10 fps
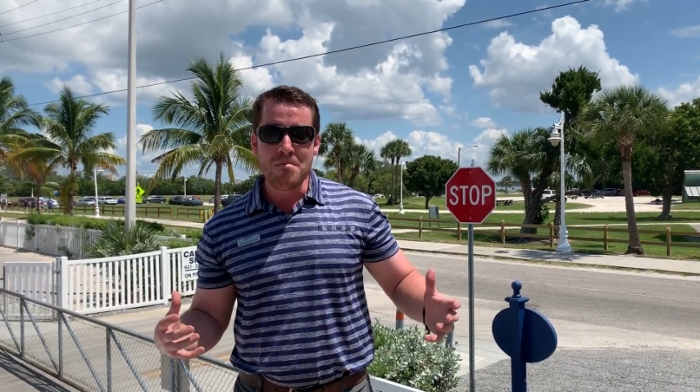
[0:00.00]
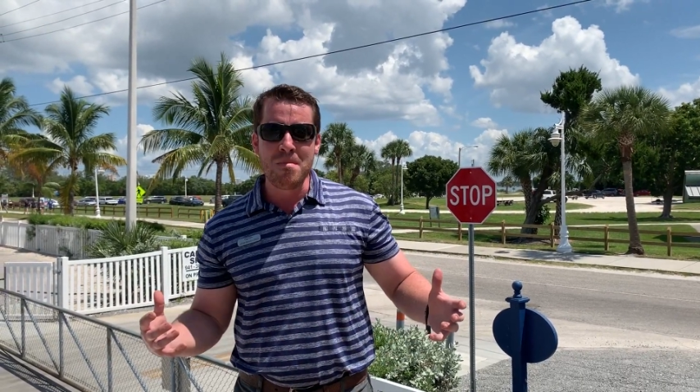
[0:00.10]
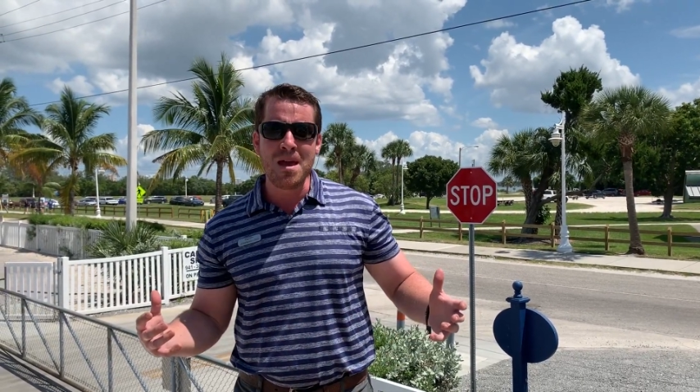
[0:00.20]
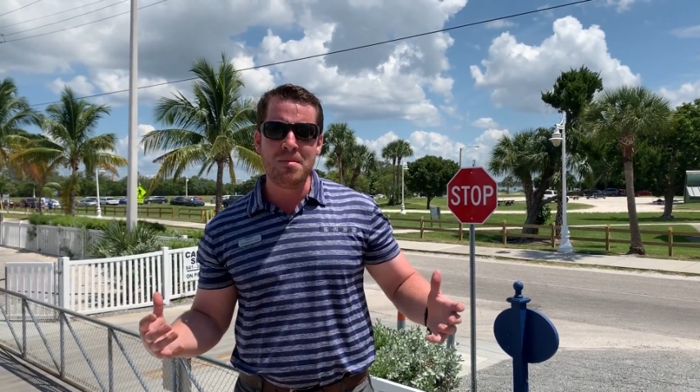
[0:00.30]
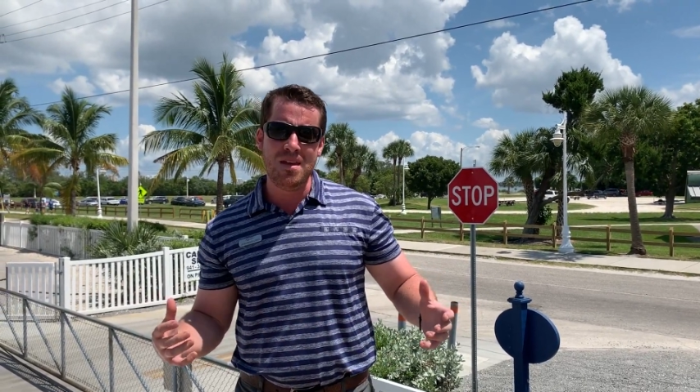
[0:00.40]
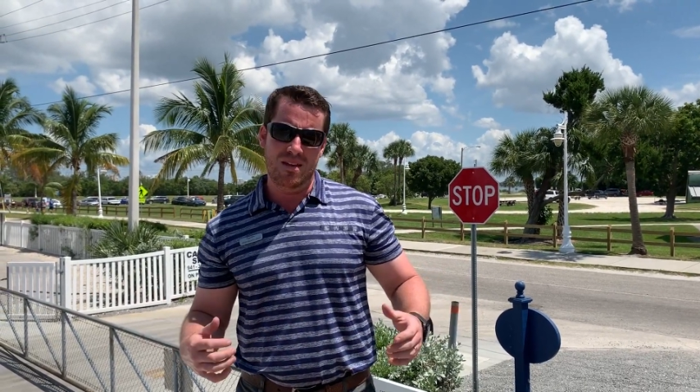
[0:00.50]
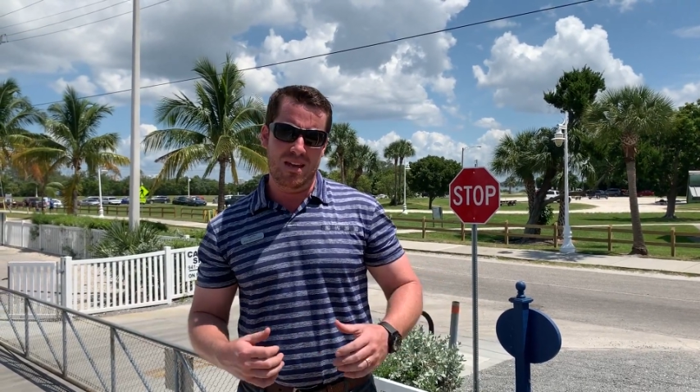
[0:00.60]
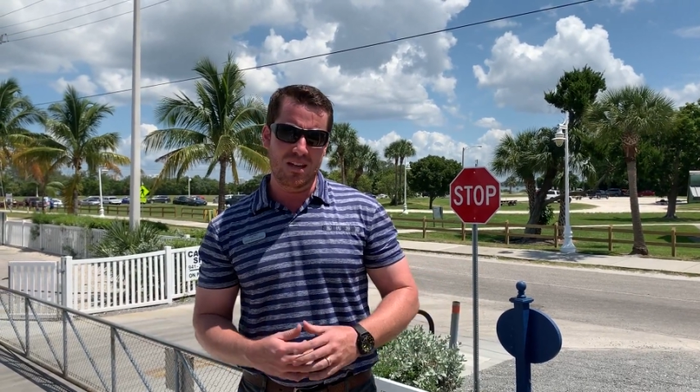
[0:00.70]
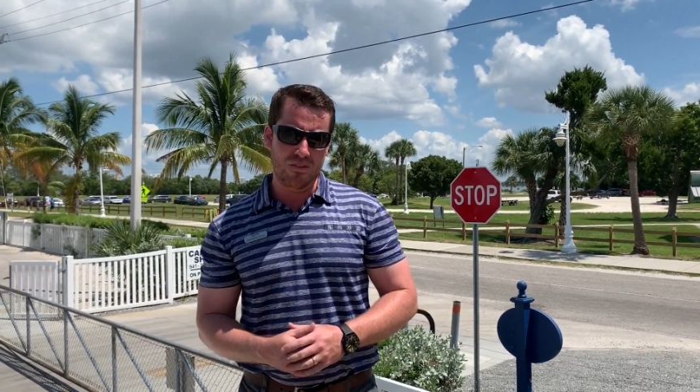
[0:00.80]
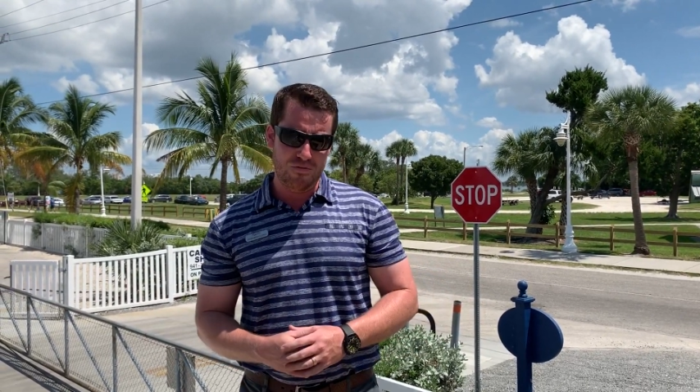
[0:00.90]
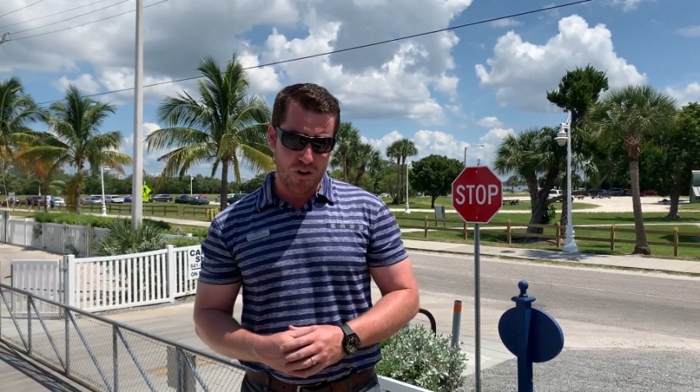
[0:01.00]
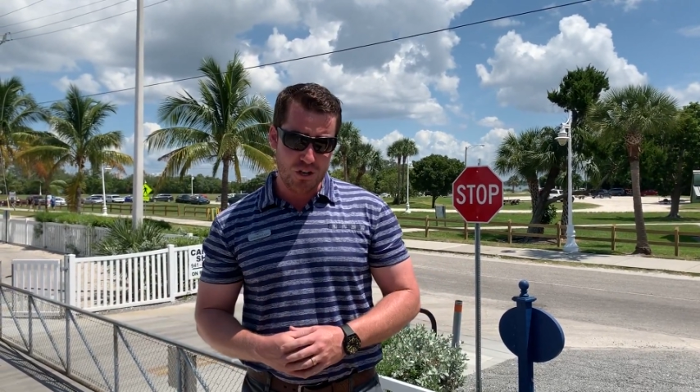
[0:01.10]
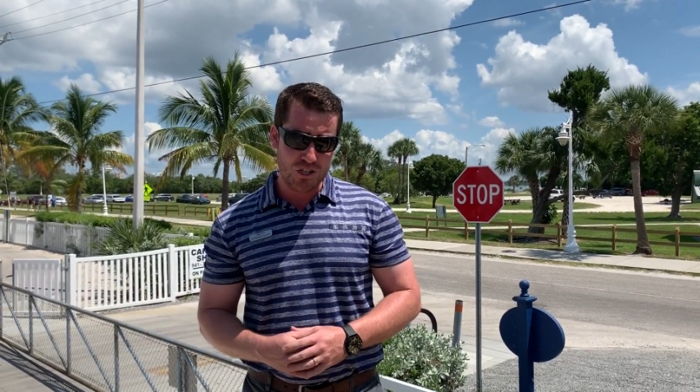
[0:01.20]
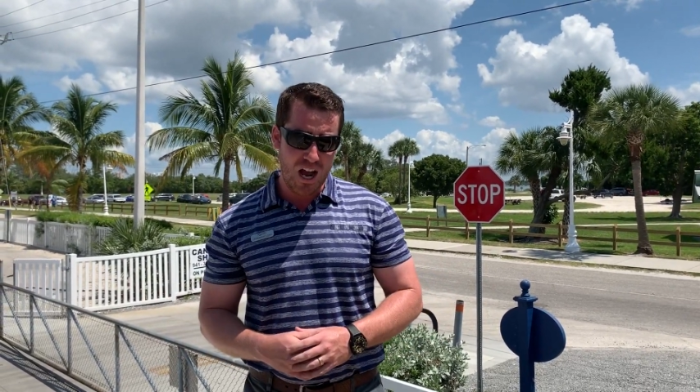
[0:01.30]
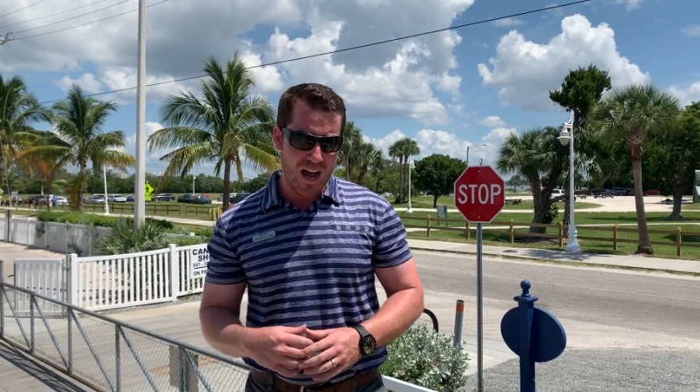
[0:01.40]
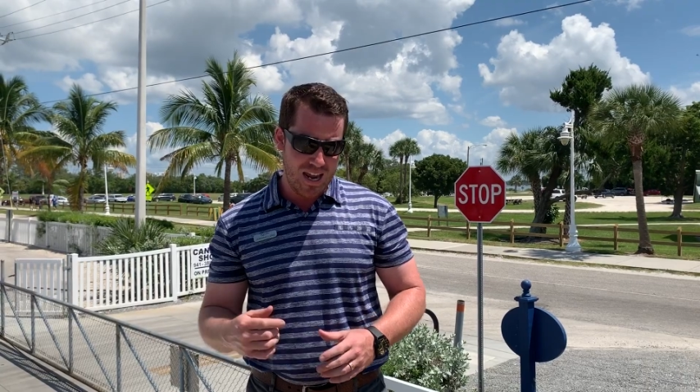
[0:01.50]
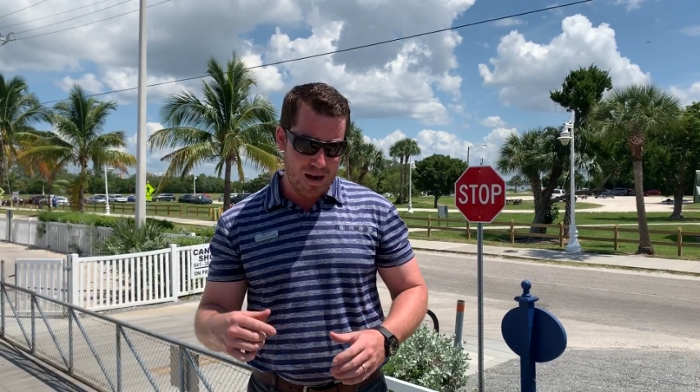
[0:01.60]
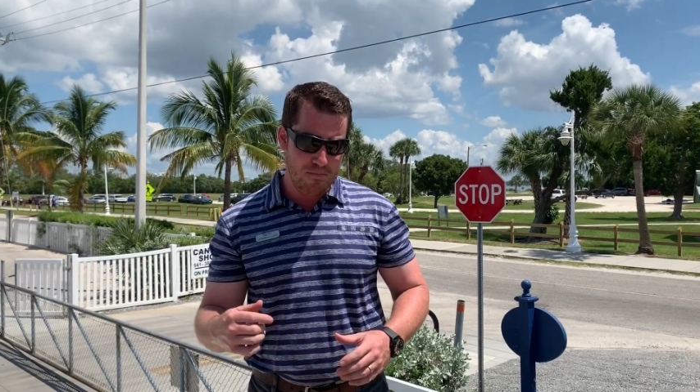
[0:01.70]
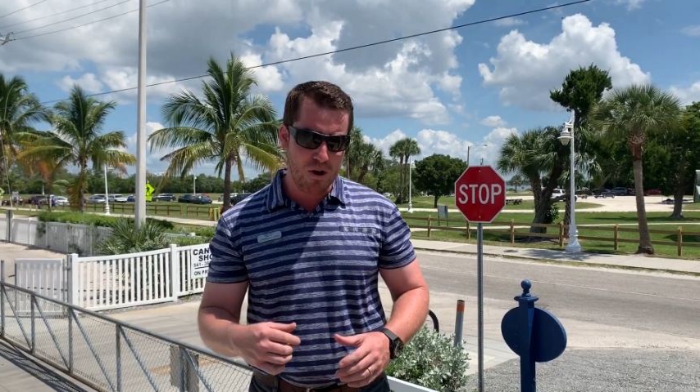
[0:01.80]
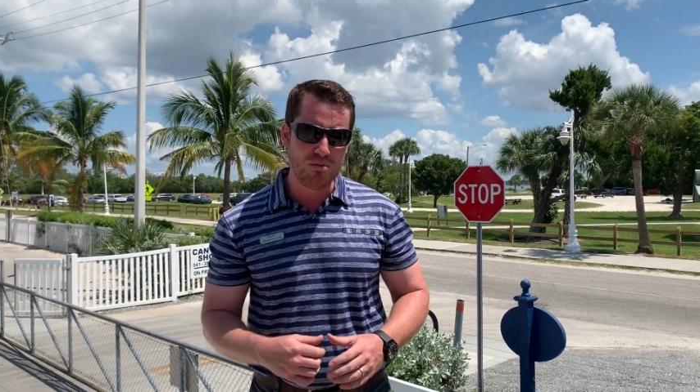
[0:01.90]
maybe get the first shot
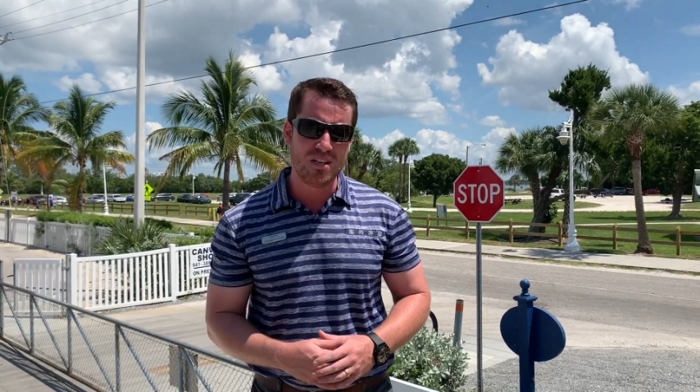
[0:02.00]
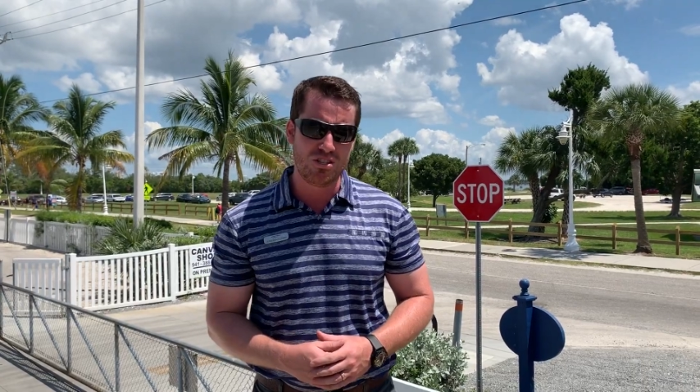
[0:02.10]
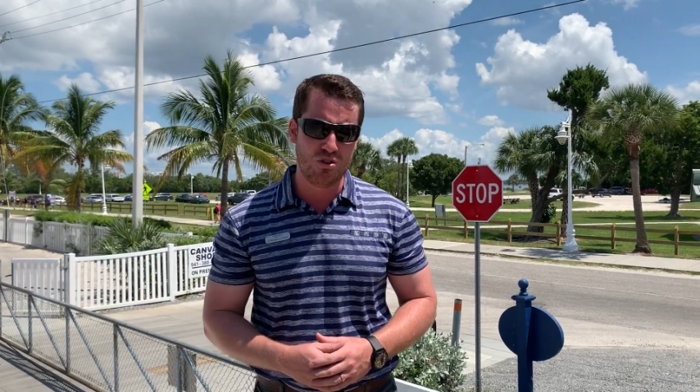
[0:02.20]
at a boat this